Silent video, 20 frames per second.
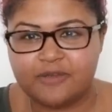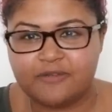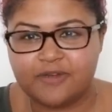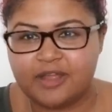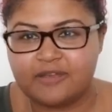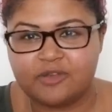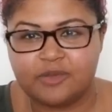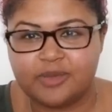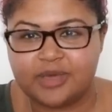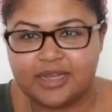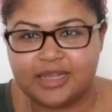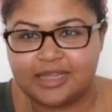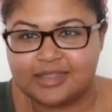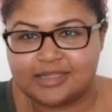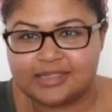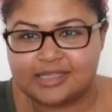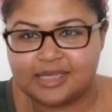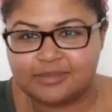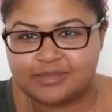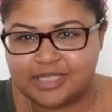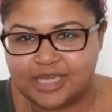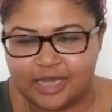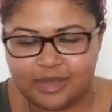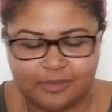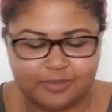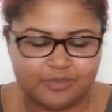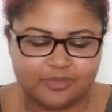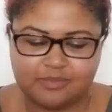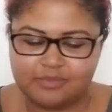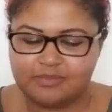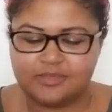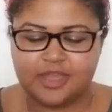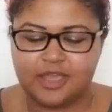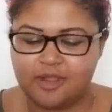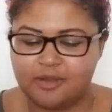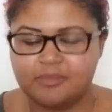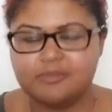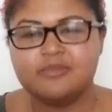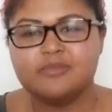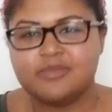for everybody at the same time.
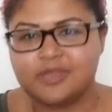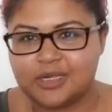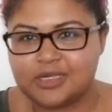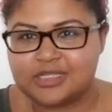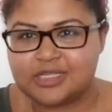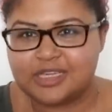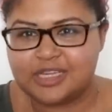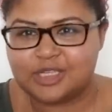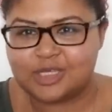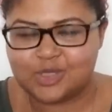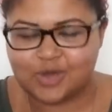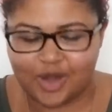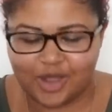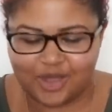There, there's the intro.